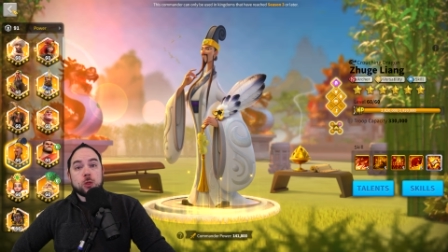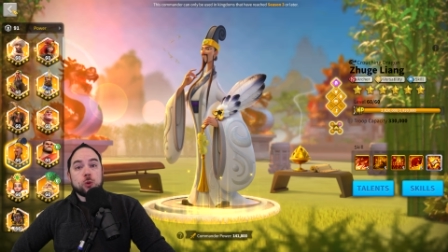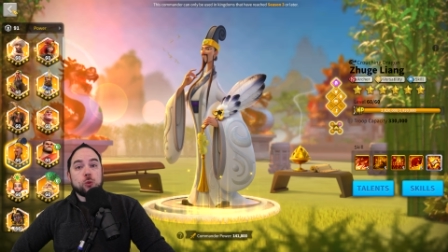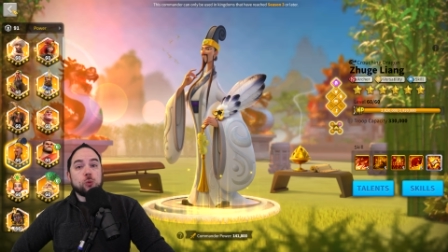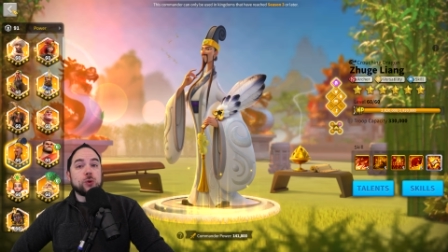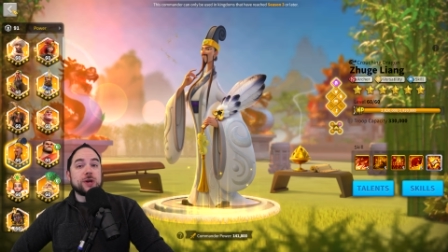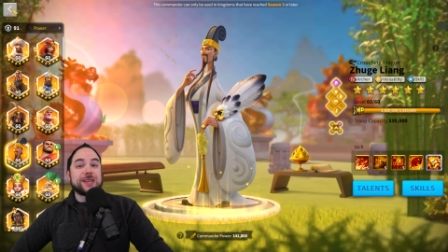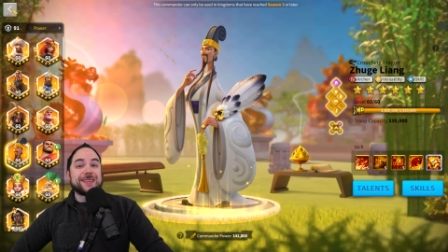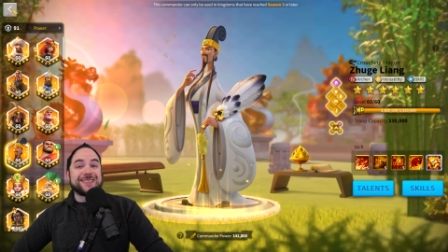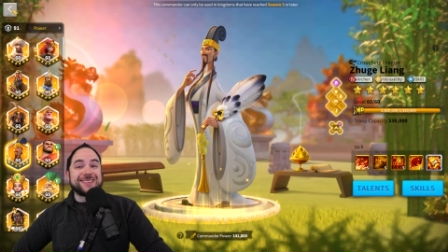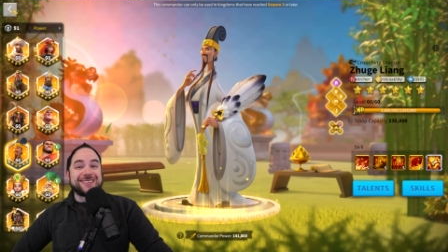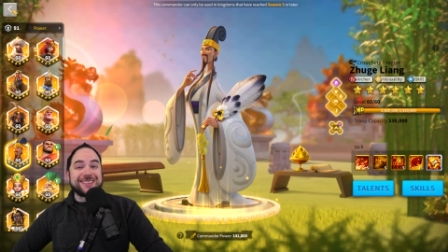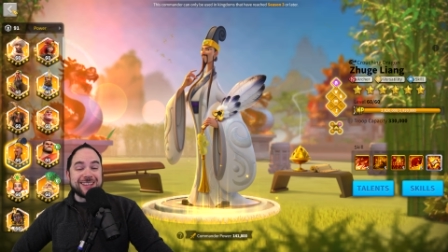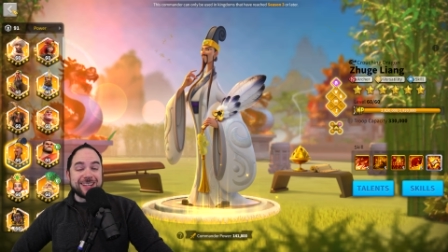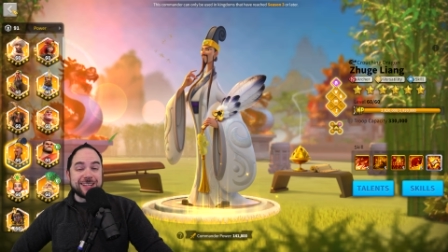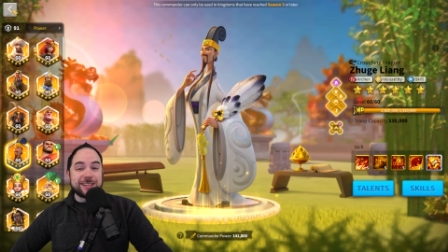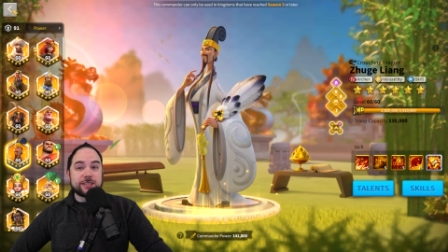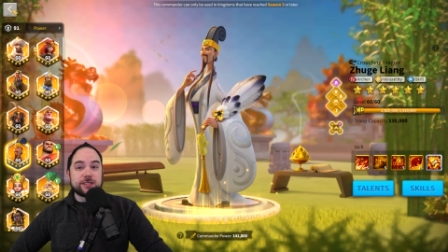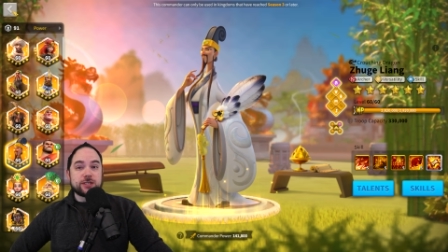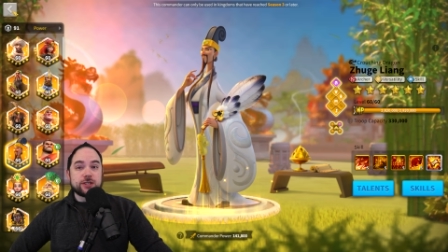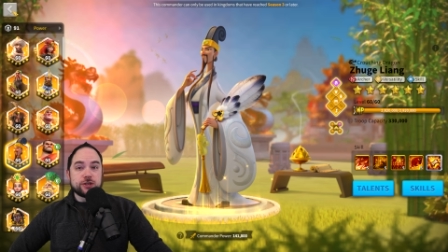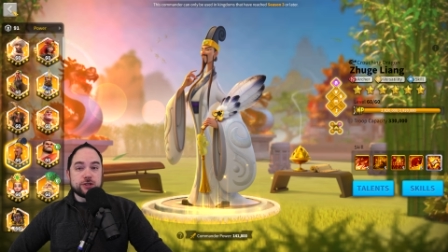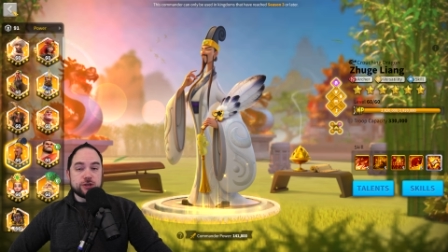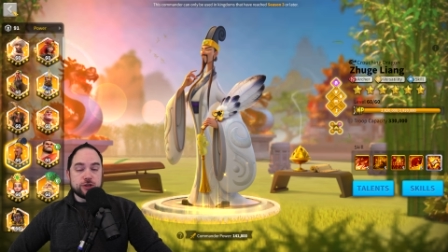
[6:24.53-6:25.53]
We
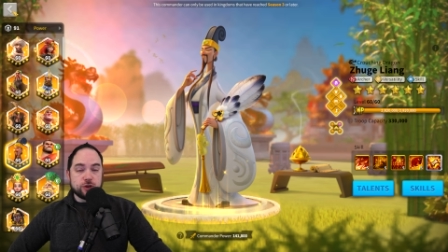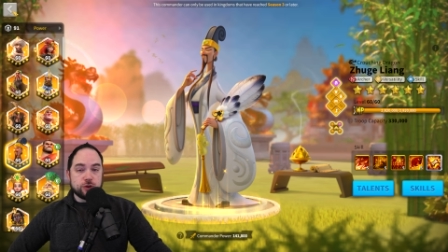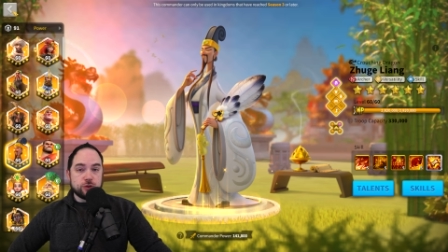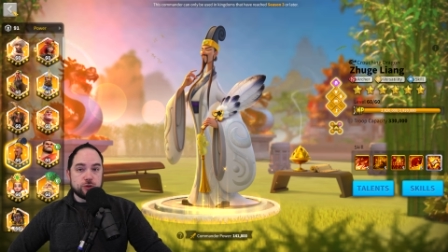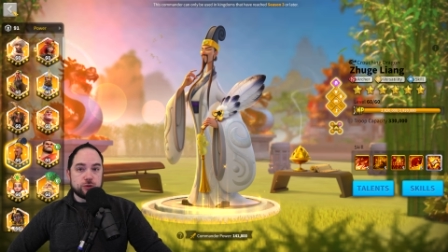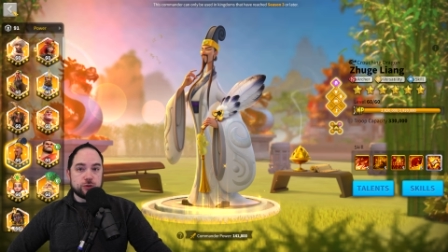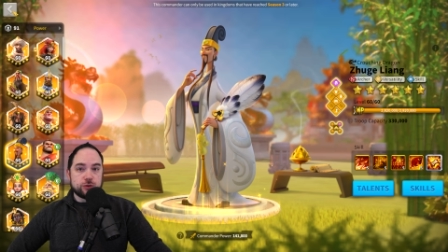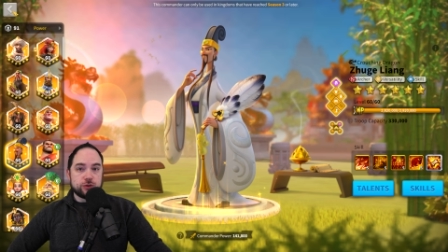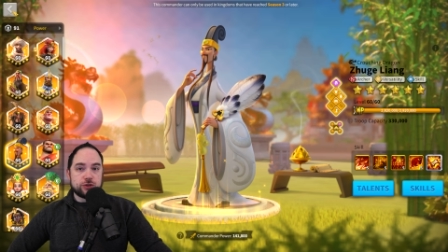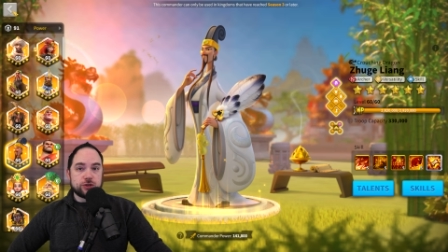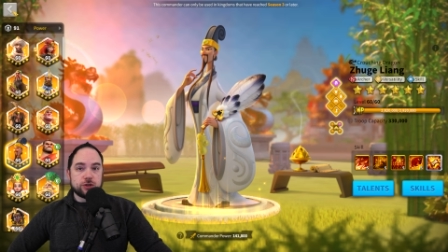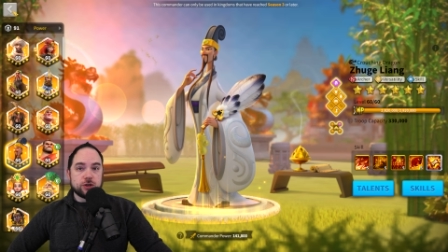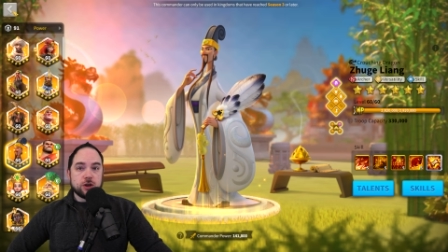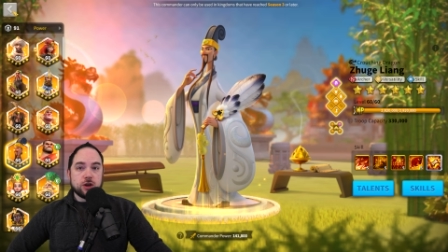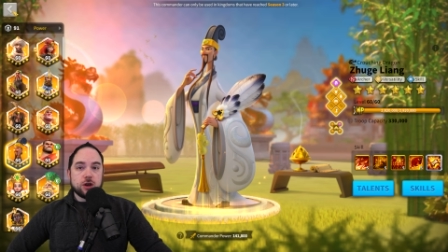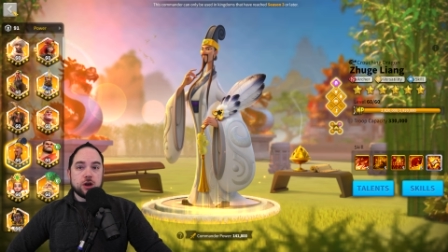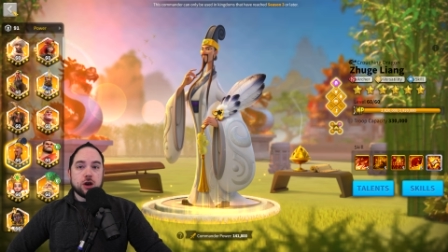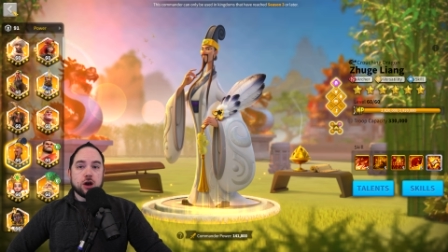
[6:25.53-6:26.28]
didn't use